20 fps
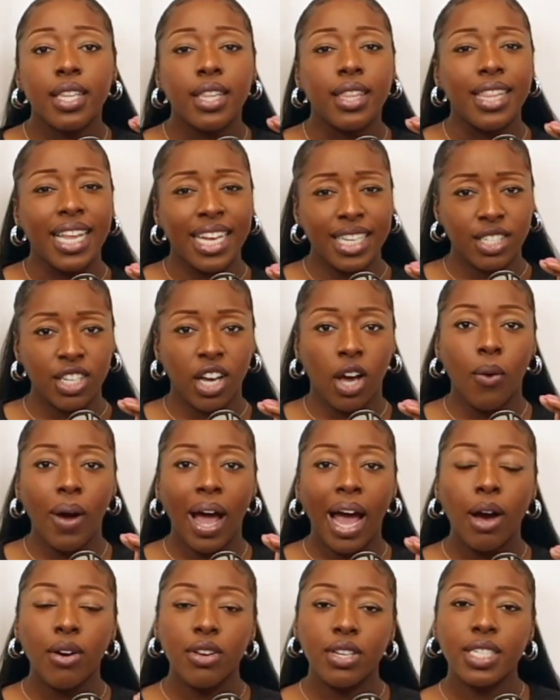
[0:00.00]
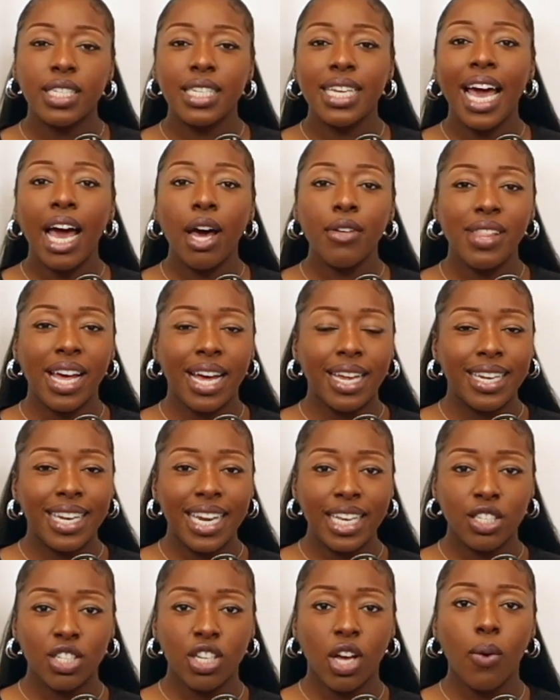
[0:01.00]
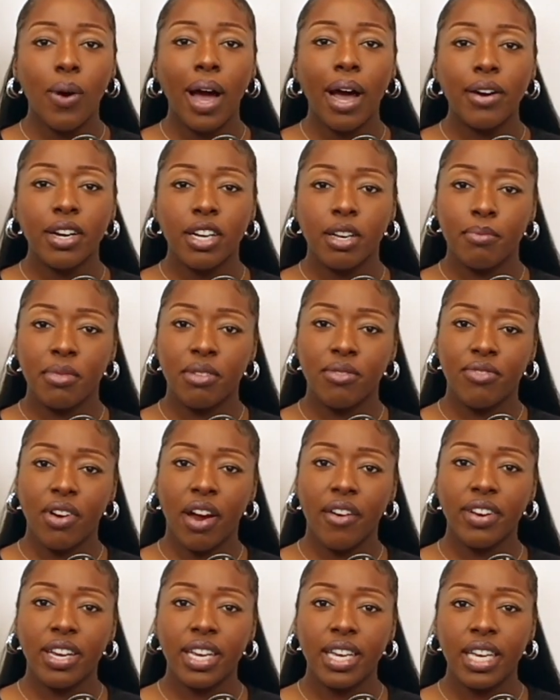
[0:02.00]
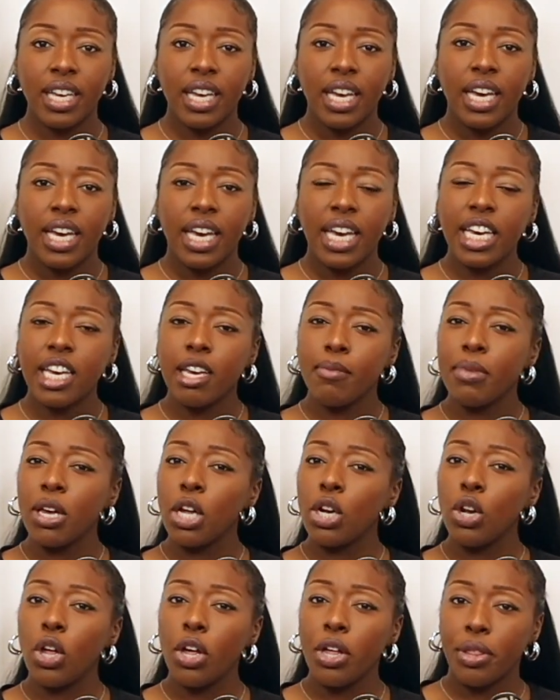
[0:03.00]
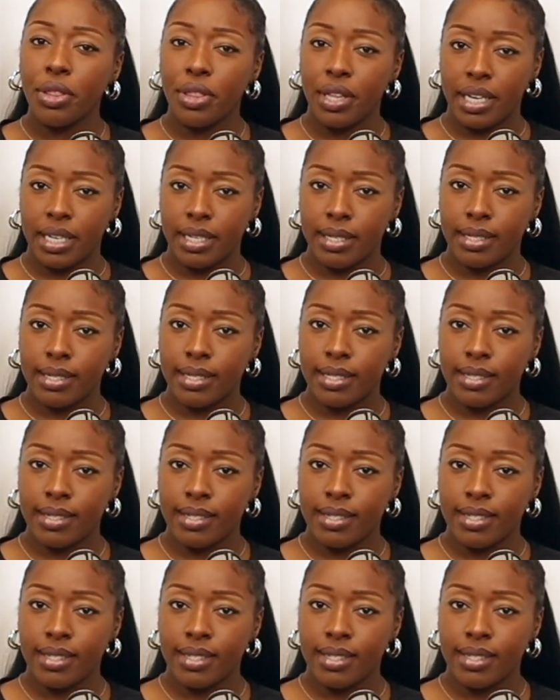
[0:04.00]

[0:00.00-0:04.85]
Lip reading: Let's go out. You see how that let's go out can be it can be a lot of things.